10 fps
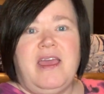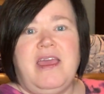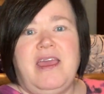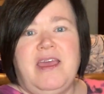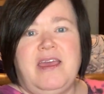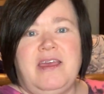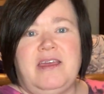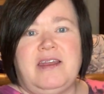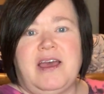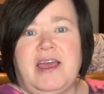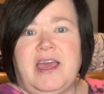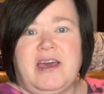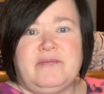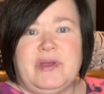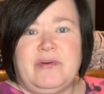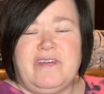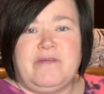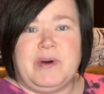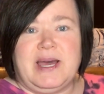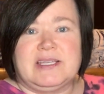and I have my
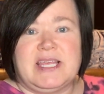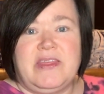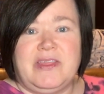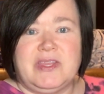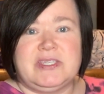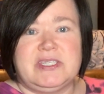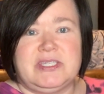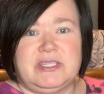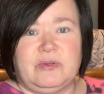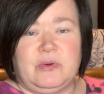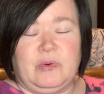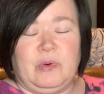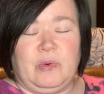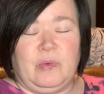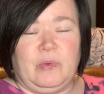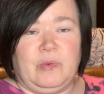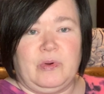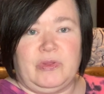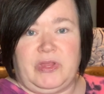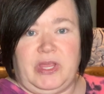Whiff Box. I think this is
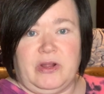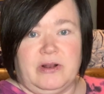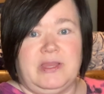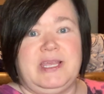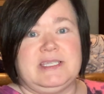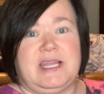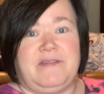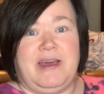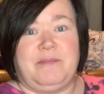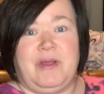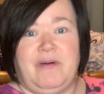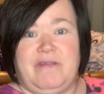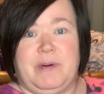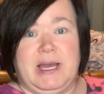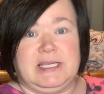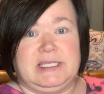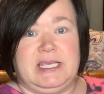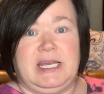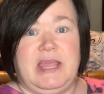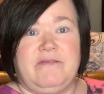the earliest I've had my Whiff Box
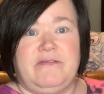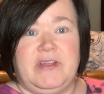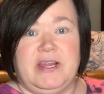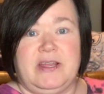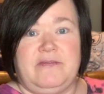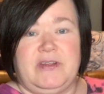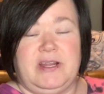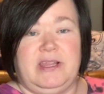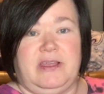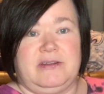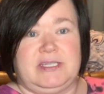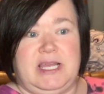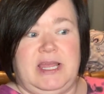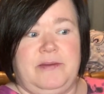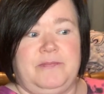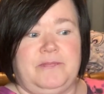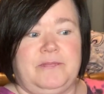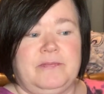in a very, very long time.